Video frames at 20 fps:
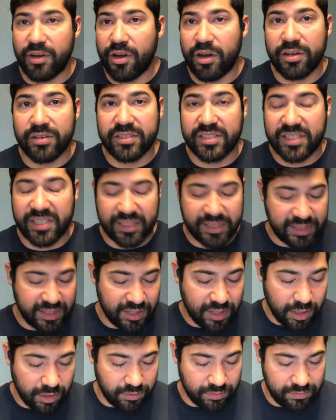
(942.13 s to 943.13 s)
Earn 60
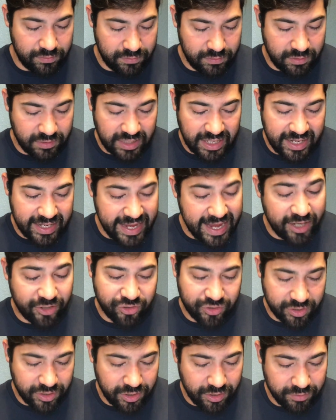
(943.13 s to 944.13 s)
gold. Okay,
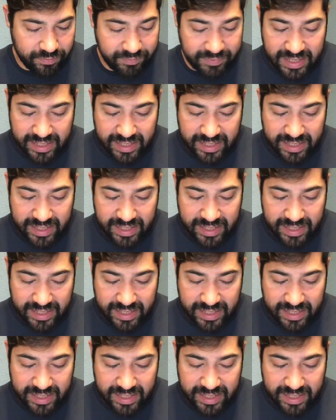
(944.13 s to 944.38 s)
extra gold.